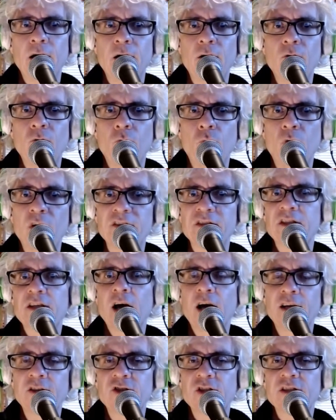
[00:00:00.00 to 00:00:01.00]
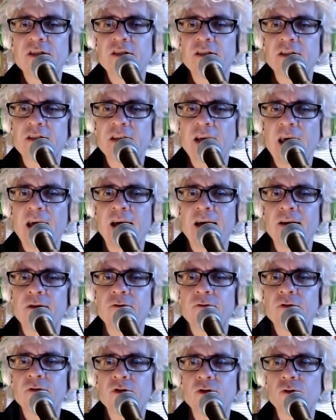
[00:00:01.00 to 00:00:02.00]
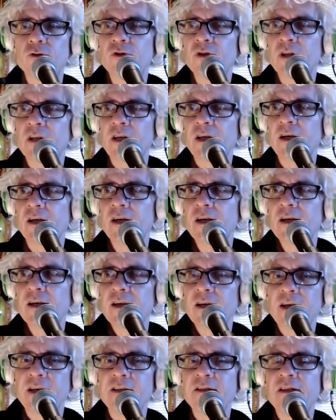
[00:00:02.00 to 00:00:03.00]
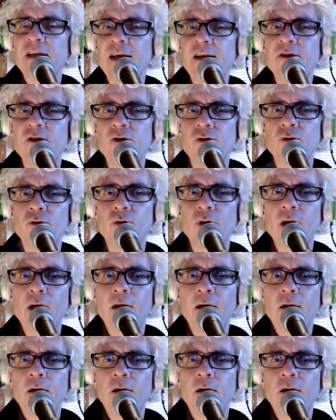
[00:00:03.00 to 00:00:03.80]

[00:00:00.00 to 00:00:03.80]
one's consciousness can certainly continue.